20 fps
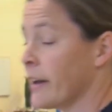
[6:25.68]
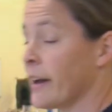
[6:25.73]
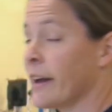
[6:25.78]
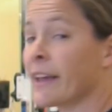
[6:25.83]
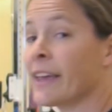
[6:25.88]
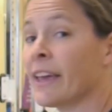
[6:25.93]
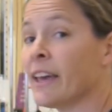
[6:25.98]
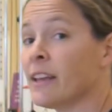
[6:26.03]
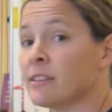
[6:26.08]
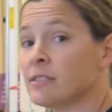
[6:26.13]

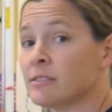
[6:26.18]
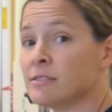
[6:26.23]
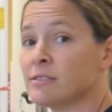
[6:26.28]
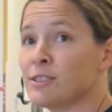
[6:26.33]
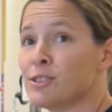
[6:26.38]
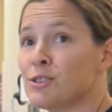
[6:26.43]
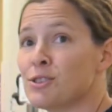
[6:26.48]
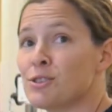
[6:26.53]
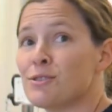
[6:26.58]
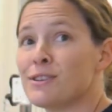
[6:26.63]
Again,
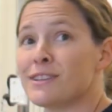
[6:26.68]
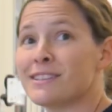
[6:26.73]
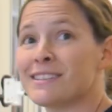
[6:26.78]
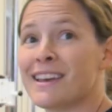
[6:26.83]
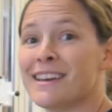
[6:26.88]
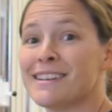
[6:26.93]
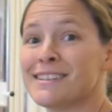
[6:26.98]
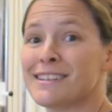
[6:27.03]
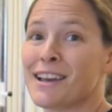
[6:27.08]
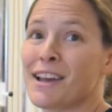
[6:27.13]
you do it
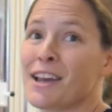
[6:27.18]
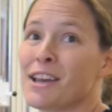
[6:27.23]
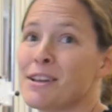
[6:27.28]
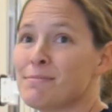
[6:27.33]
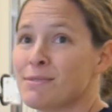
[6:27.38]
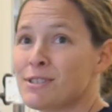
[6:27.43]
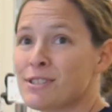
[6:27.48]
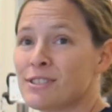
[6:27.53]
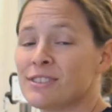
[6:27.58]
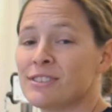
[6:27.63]
10
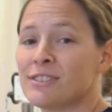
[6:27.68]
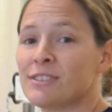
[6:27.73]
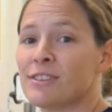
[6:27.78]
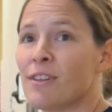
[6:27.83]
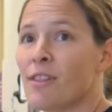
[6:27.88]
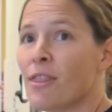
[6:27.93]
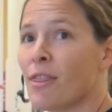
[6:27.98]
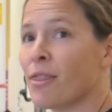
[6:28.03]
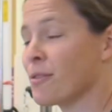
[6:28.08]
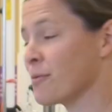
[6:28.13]
times
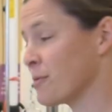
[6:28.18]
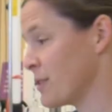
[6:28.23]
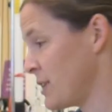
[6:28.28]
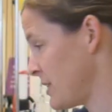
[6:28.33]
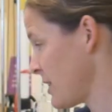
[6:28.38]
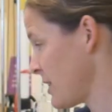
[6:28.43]
three